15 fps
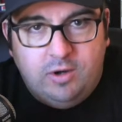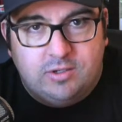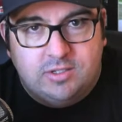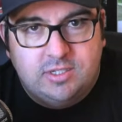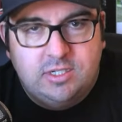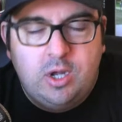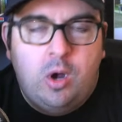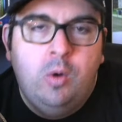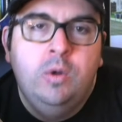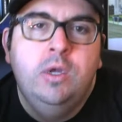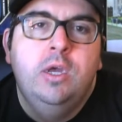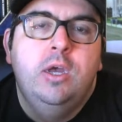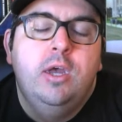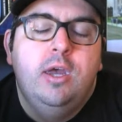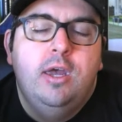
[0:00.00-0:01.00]
worse. So
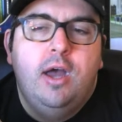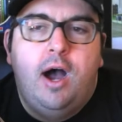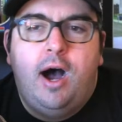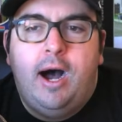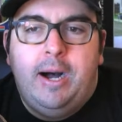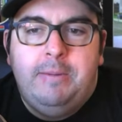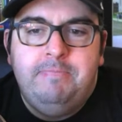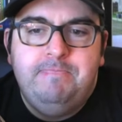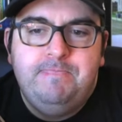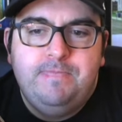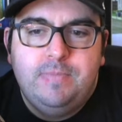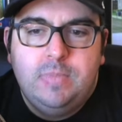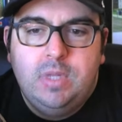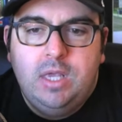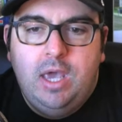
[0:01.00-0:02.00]

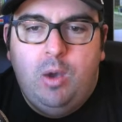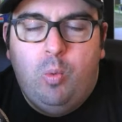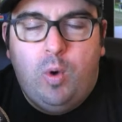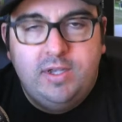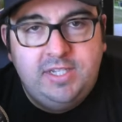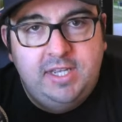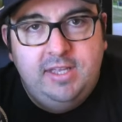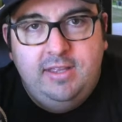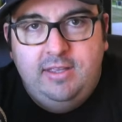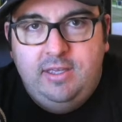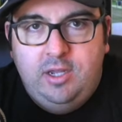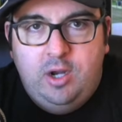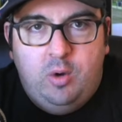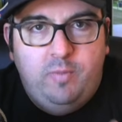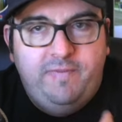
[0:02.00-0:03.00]
it wasn't,
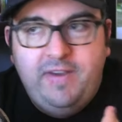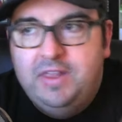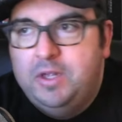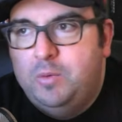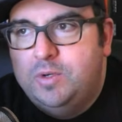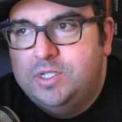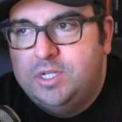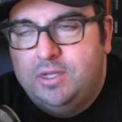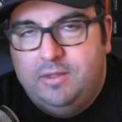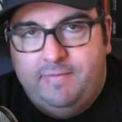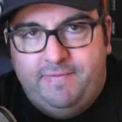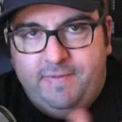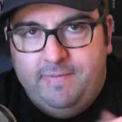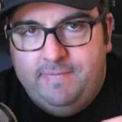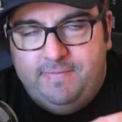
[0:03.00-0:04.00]
Finland was...
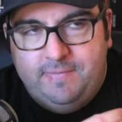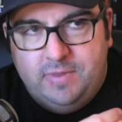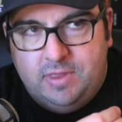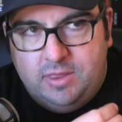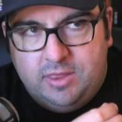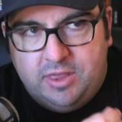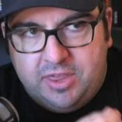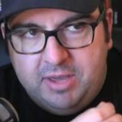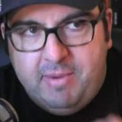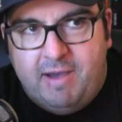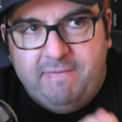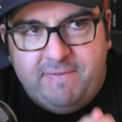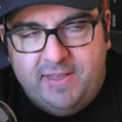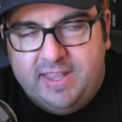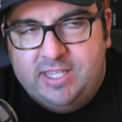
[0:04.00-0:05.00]
The thing
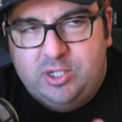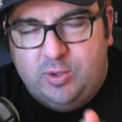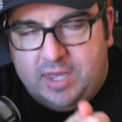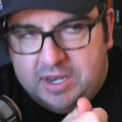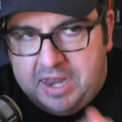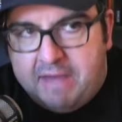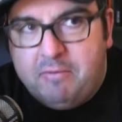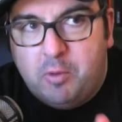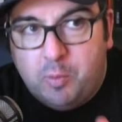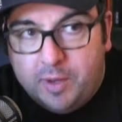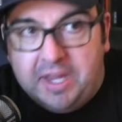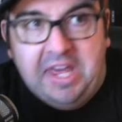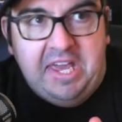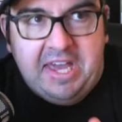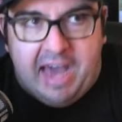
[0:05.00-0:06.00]
about Finland is you can never
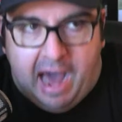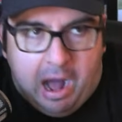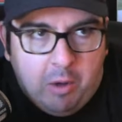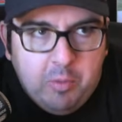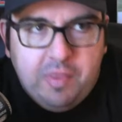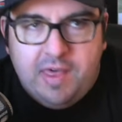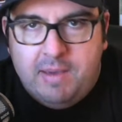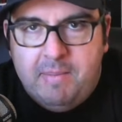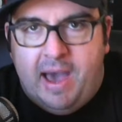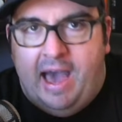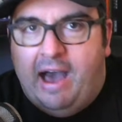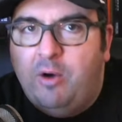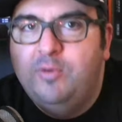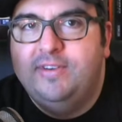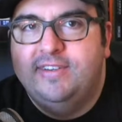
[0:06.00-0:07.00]
really count them
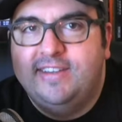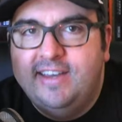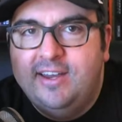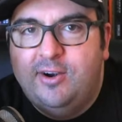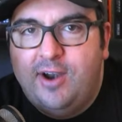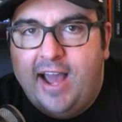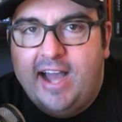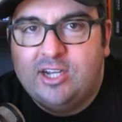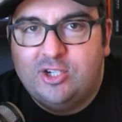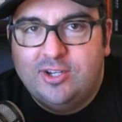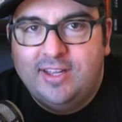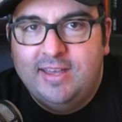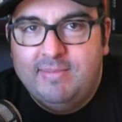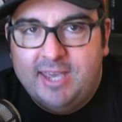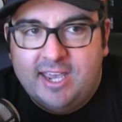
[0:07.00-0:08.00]
out
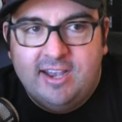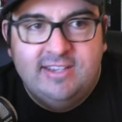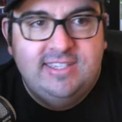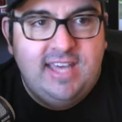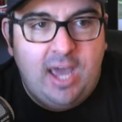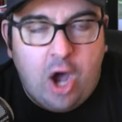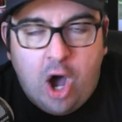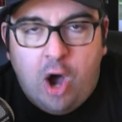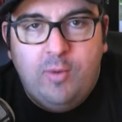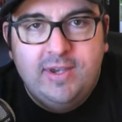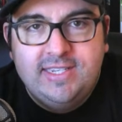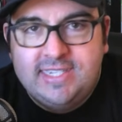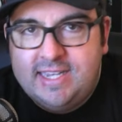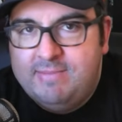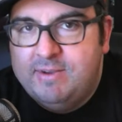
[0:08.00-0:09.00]
internationally because they
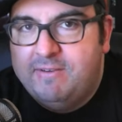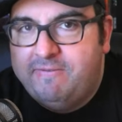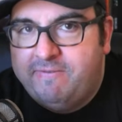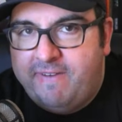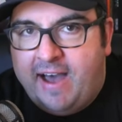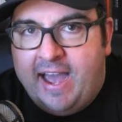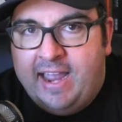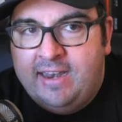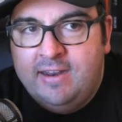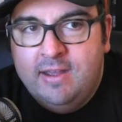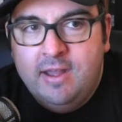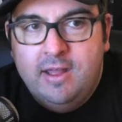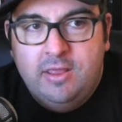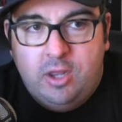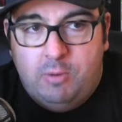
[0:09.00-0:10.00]
always seem to find
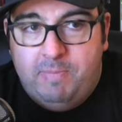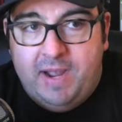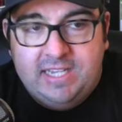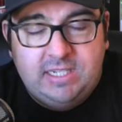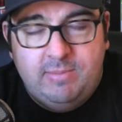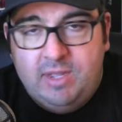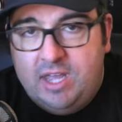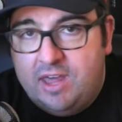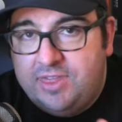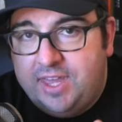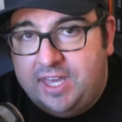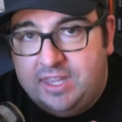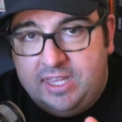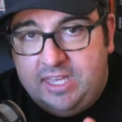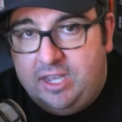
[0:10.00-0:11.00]
their best. I mean, I
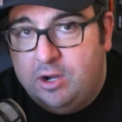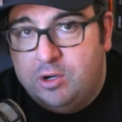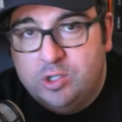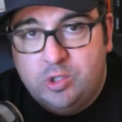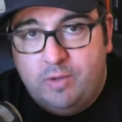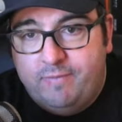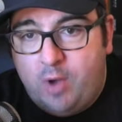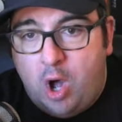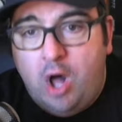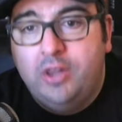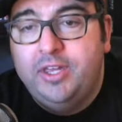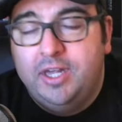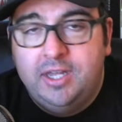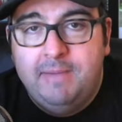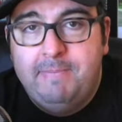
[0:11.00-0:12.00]
think of the years of
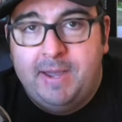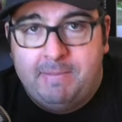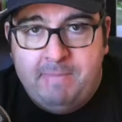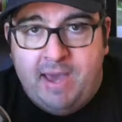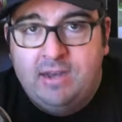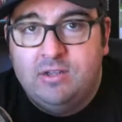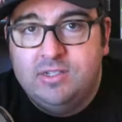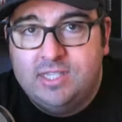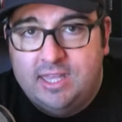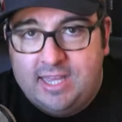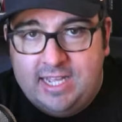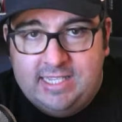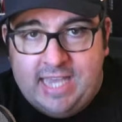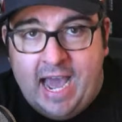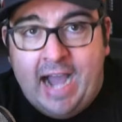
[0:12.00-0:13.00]
all the Olympic medals
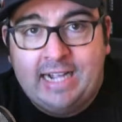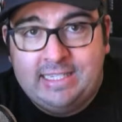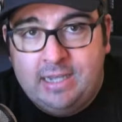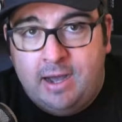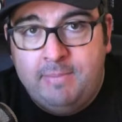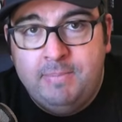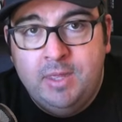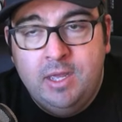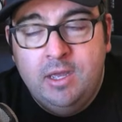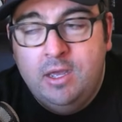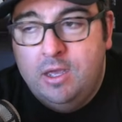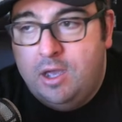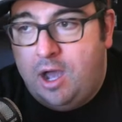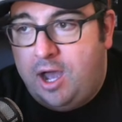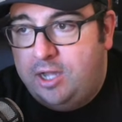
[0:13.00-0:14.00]
that they tacked up
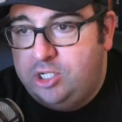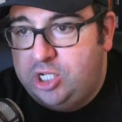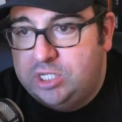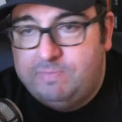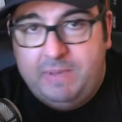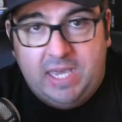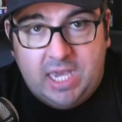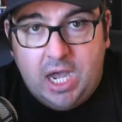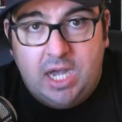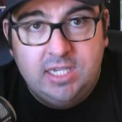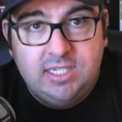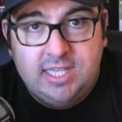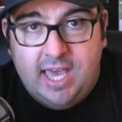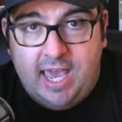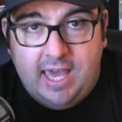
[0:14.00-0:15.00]
just
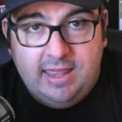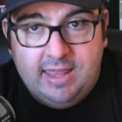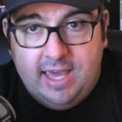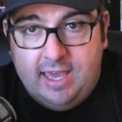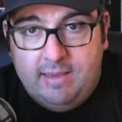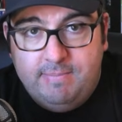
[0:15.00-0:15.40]
because they